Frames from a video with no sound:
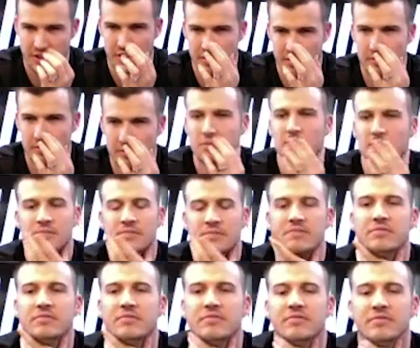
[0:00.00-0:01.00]
real quick and I'll
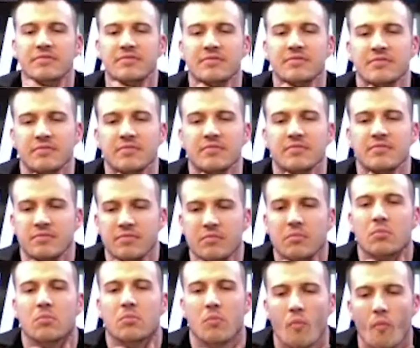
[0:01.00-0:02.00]
pull up one for you.
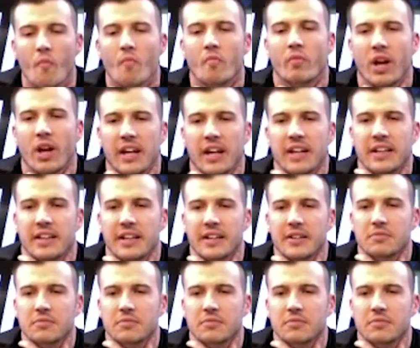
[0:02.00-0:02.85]
I like that.